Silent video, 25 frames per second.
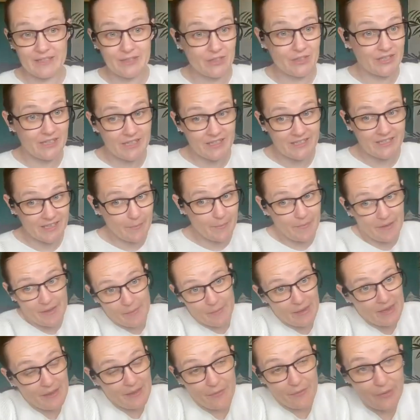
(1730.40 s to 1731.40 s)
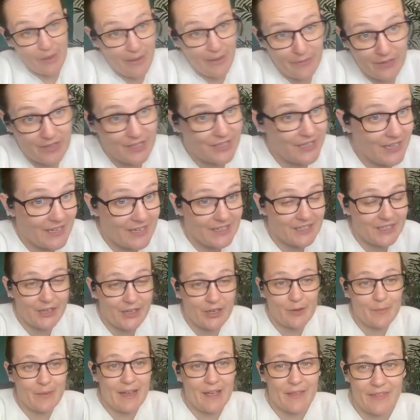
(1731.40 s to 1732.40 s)
so she, if you haven't chatted to
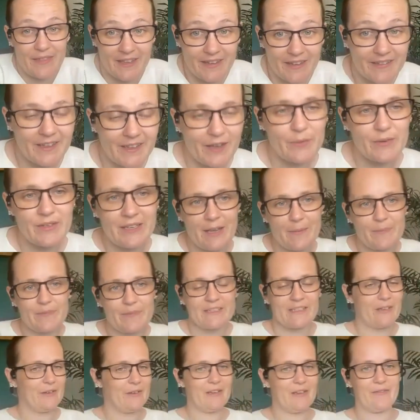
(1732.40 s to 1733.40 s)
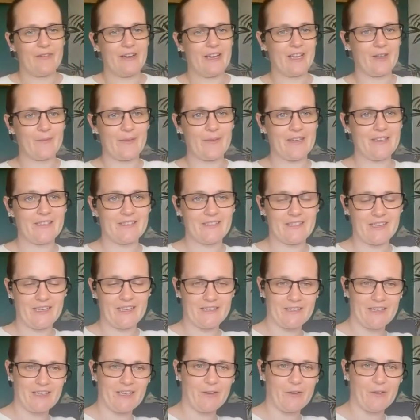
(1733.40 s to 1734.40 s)
her about this, I would absolutely recommend just
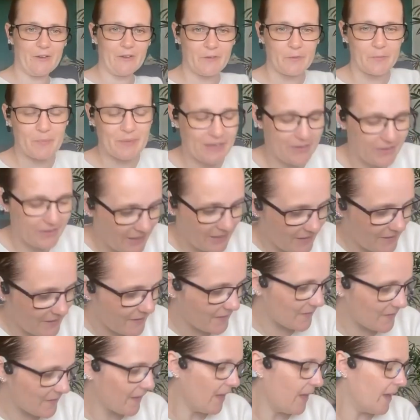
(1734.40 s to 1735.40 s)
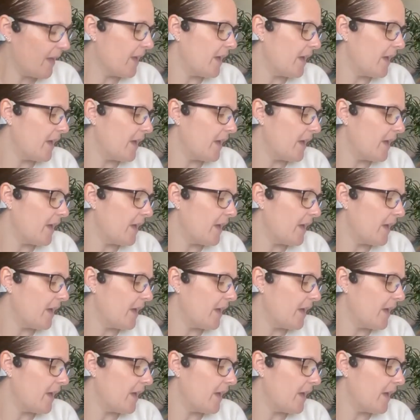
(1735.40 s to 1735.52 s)
asking her experience.